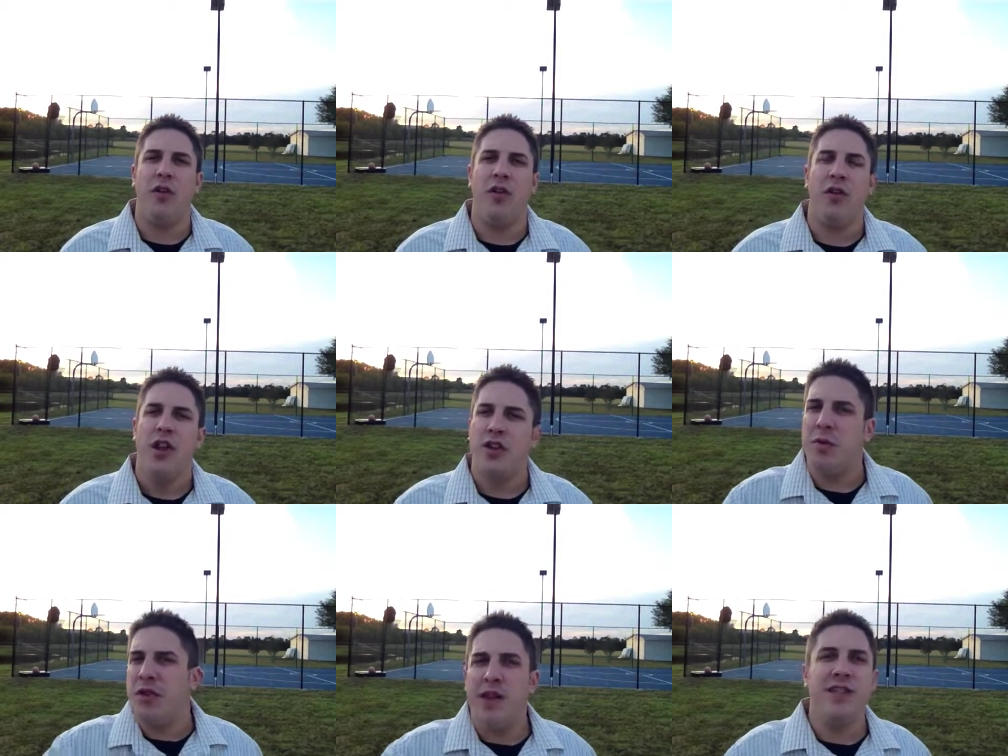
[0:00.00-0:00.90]
earth.
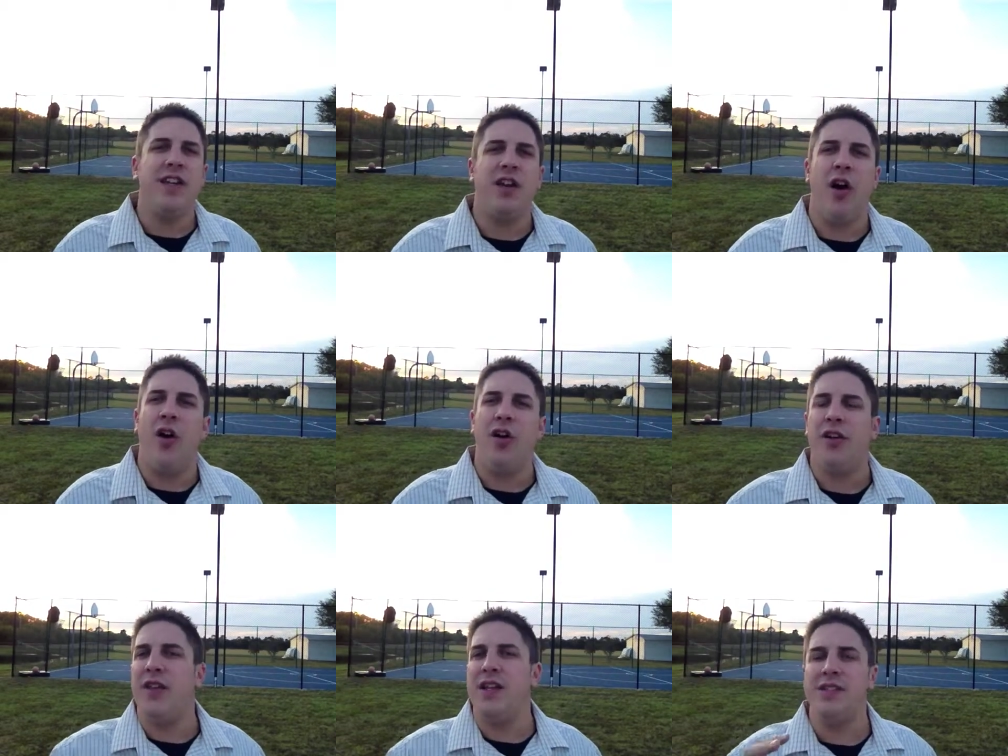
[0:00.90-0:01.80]
So when things get
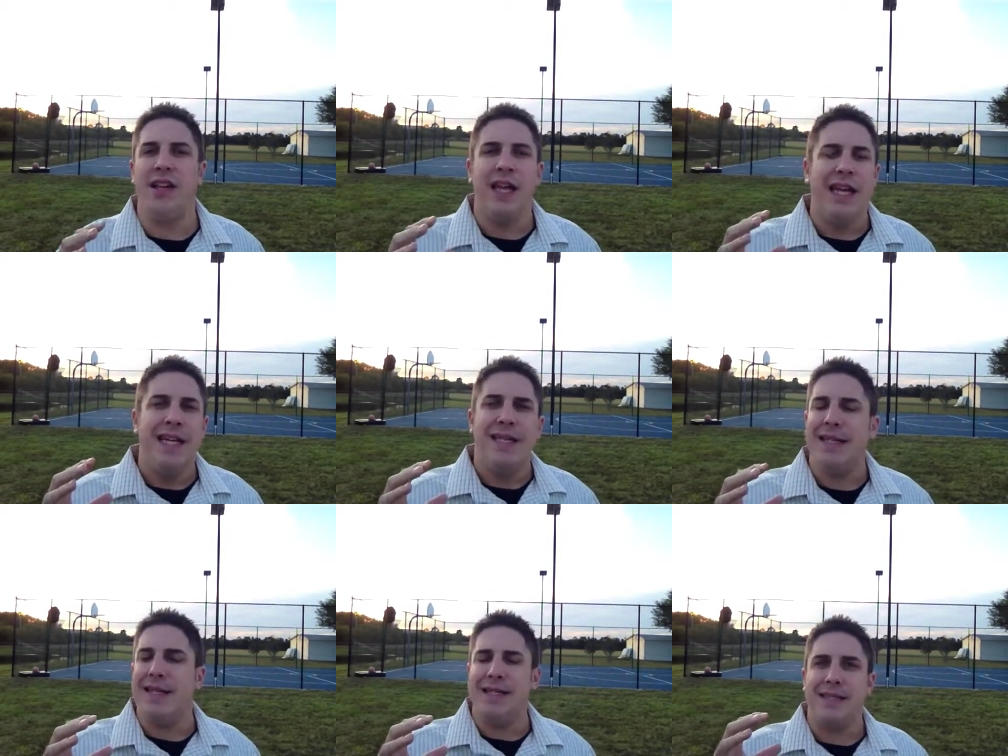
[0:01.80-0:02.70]
hard, things get
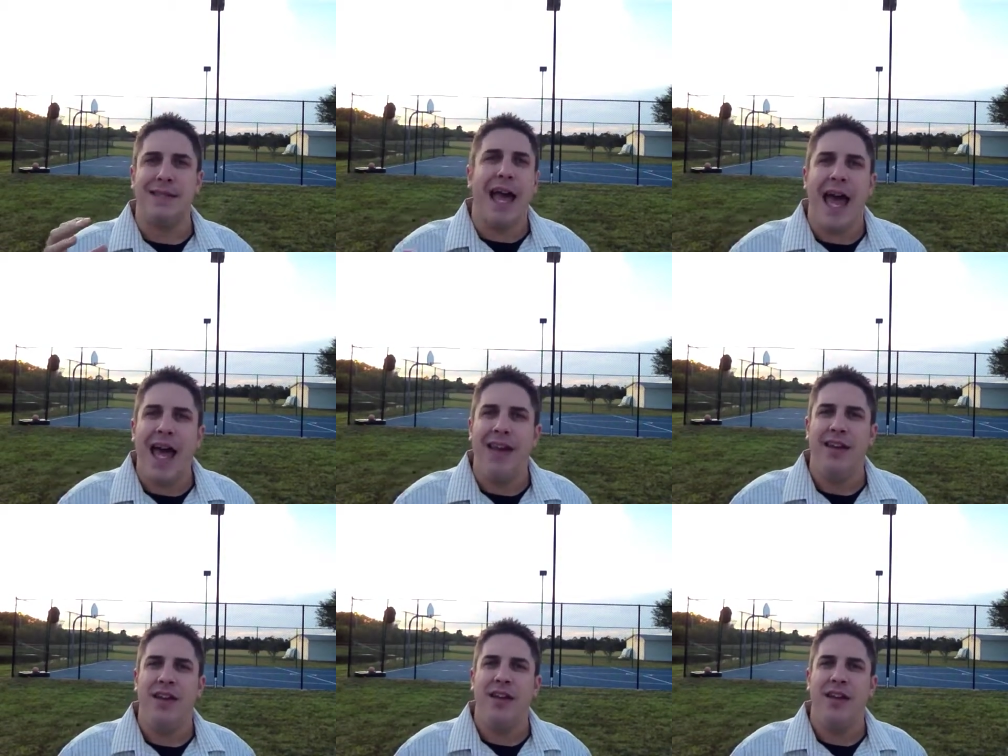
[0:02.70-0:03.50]
uh, sad,